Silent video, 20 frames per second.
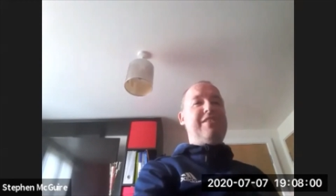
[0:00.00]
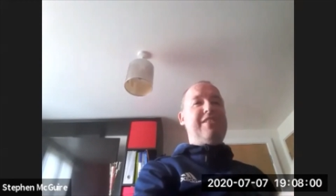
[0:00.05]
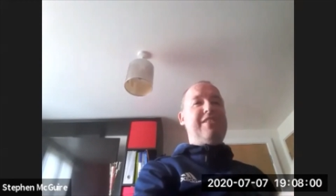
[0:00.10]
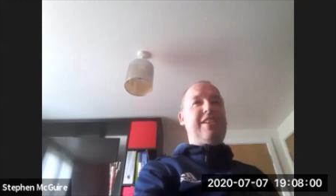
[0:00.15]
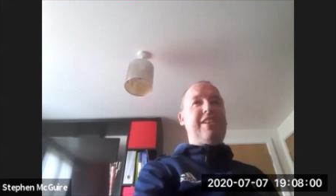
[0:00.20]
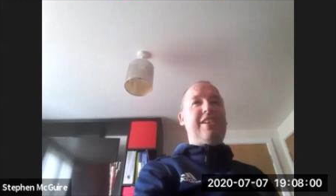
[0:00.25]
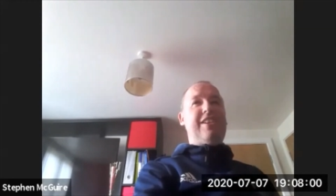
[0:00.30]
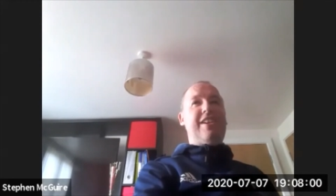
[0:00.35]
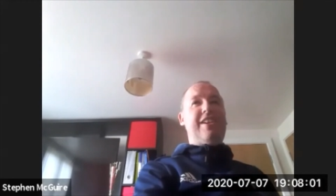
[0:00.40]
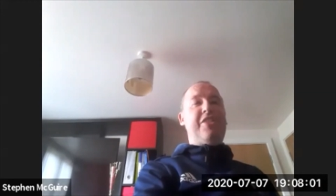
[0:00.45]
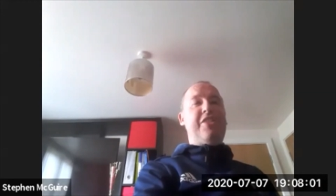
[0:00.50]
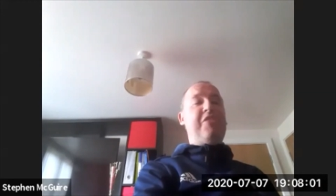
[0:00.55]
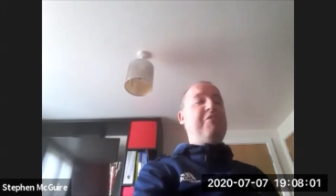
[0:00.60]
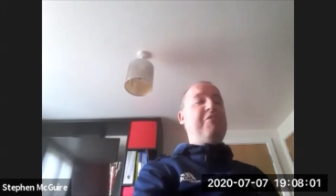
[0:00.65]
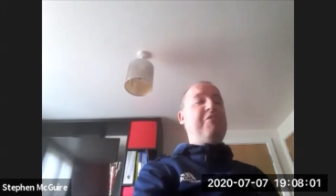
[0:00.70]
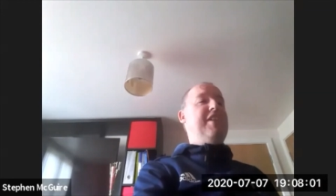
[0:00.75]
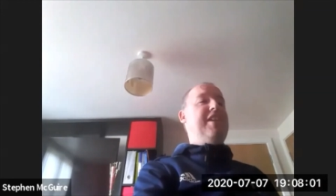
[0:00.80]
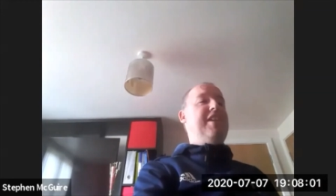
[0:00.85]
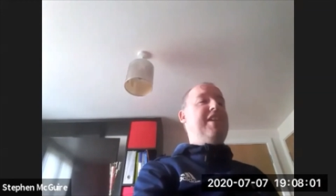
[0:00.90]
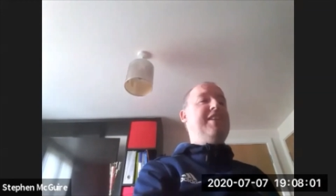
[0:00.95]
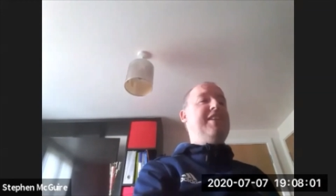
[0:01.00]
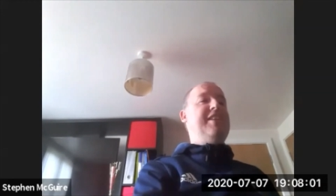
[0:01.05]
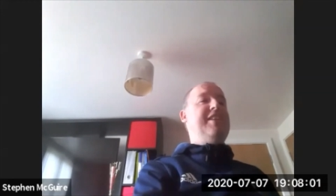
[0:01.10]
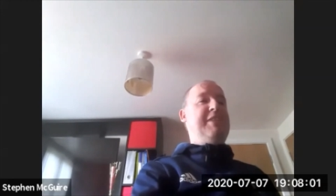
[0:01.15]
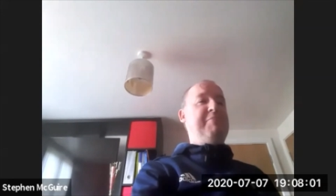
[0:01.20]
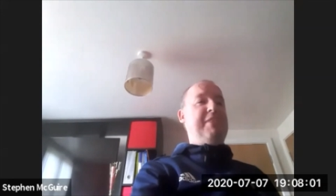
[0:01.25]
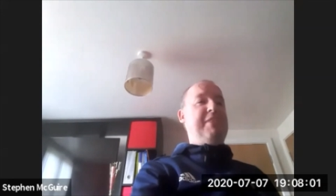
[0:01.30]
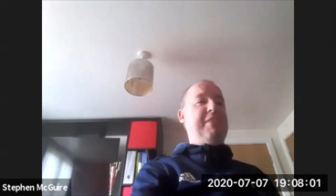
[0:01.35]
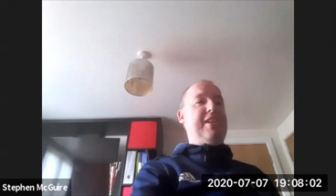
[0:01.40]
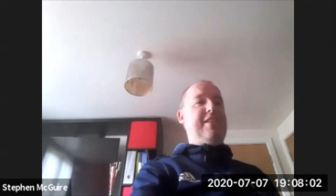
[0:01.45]
Thrown in at the
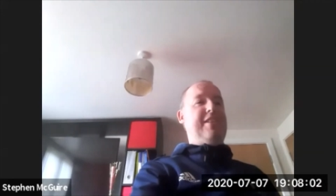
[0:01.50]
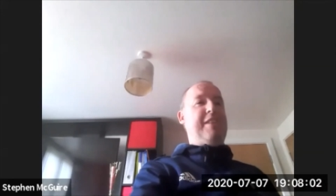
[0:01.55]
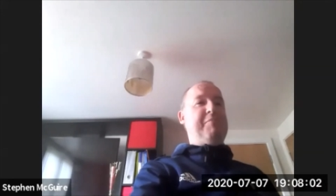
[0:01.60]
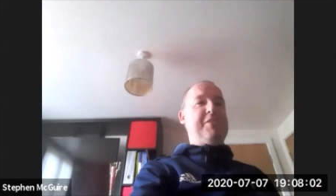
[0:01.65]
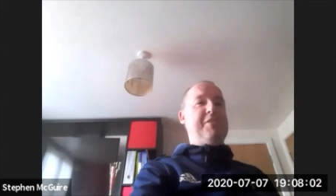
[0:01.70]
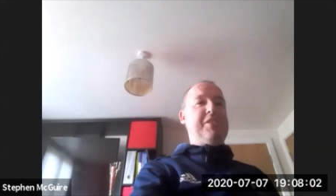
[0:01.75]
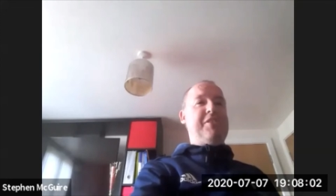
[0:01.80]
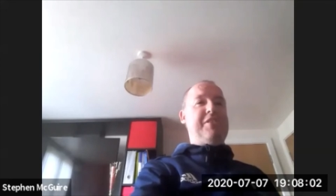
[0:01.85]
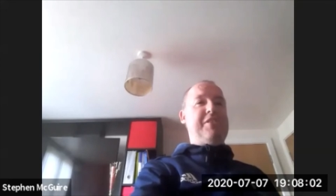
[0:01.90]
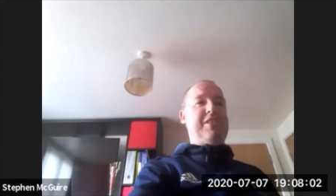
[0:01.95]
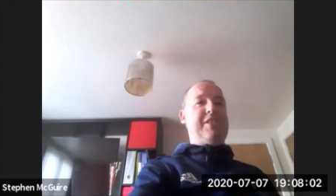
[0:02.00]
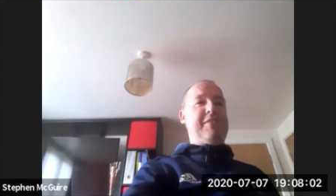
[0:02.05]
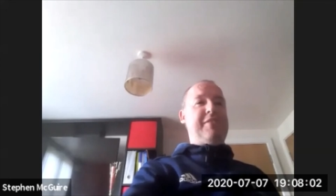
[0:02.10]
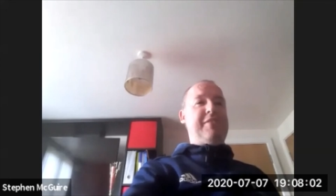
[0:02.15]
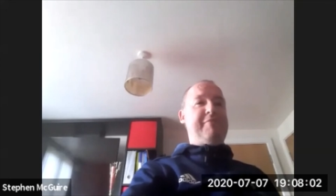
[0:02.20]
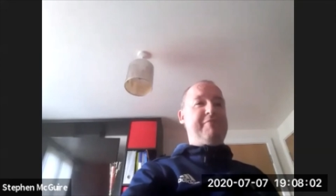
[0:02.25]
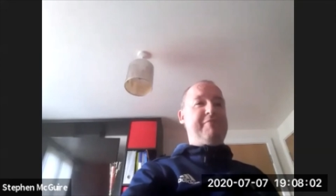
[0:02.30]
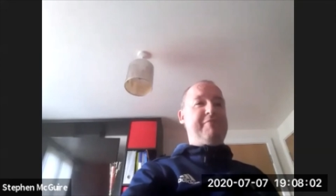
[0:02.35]
deep end, absolutely.